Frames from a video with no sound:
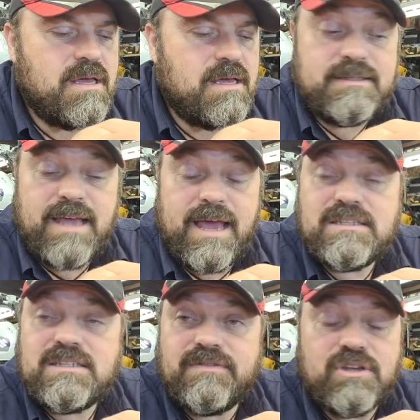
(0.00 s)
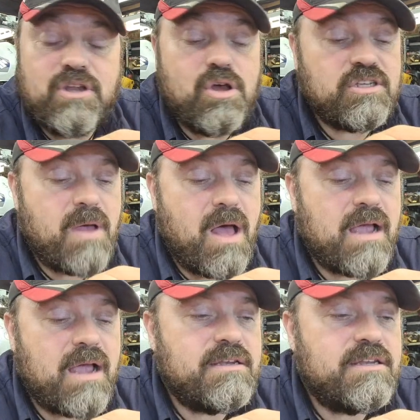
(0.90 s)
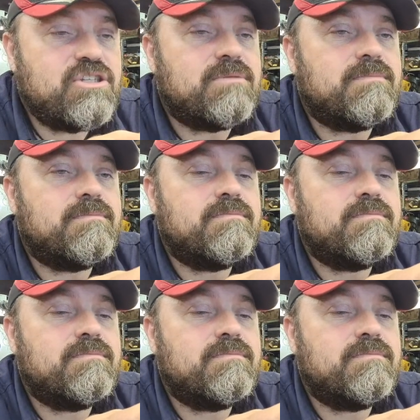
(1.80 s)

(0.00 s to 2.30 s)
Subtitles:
Tests for no spark condition.